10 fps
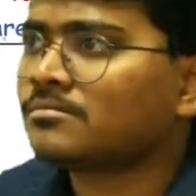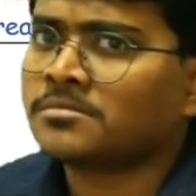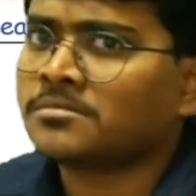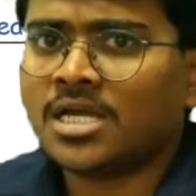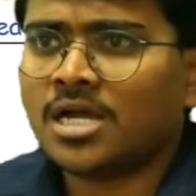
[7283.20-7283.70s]

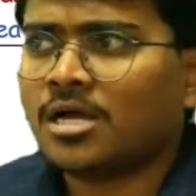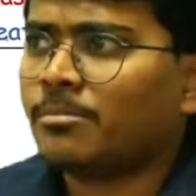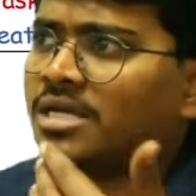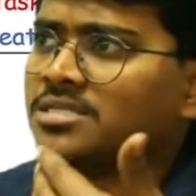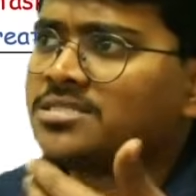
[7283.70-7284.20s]
Yeah,
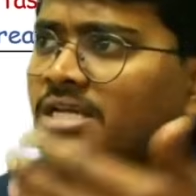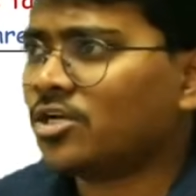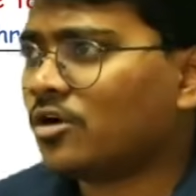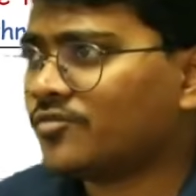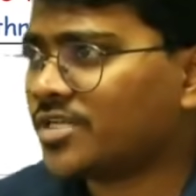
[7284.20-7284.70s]
by selling
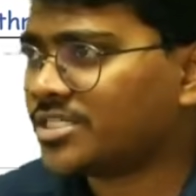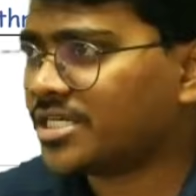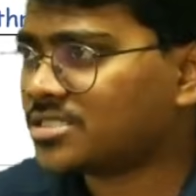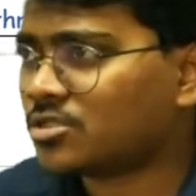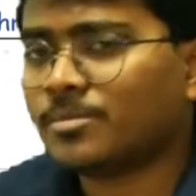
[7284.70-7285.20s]
off the
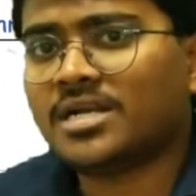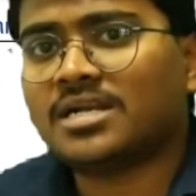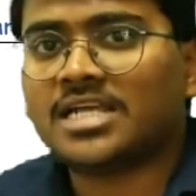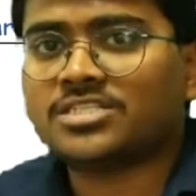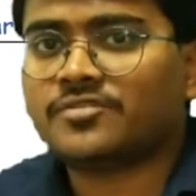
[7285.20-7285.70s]
shares or by
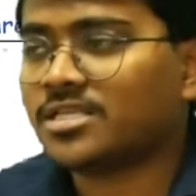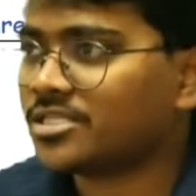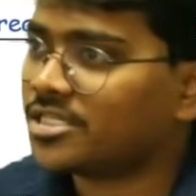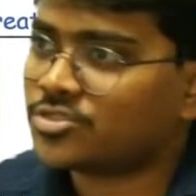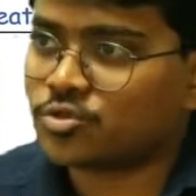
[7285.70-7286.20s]
transferring the
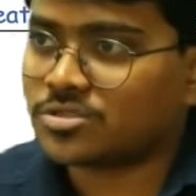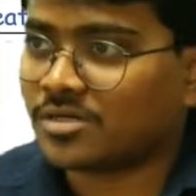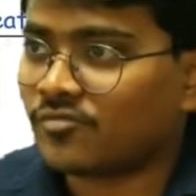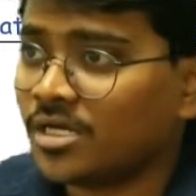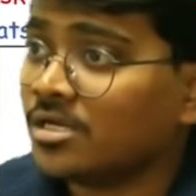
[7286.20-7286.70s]
shares to
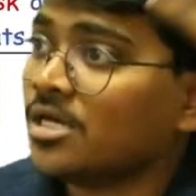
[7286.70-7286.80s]
someone,